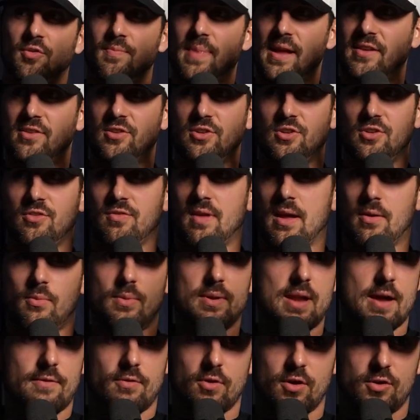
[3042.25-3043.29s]
those messages like,
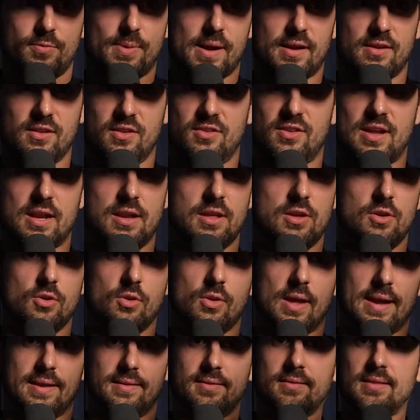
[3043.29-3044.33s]
we never expected this out of
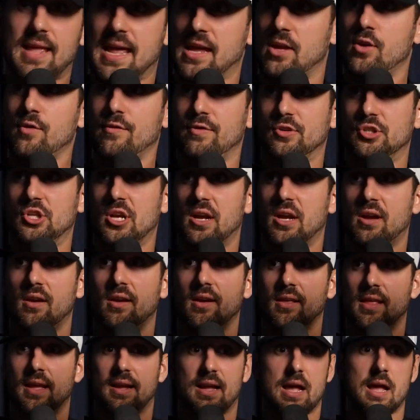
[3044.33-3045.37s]
you. Like, thank you for
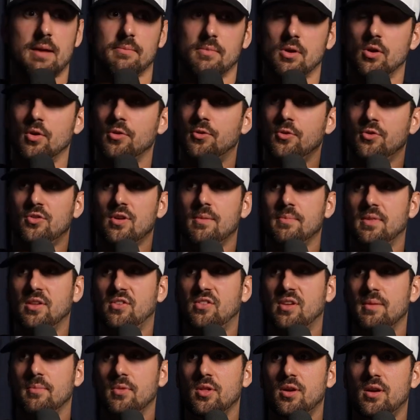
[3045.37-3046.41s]
sharing. Like, I'm going through something
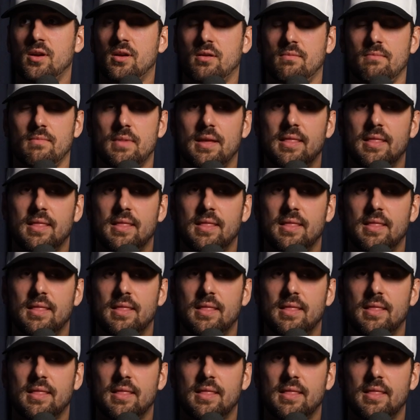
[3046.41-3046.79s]
similar.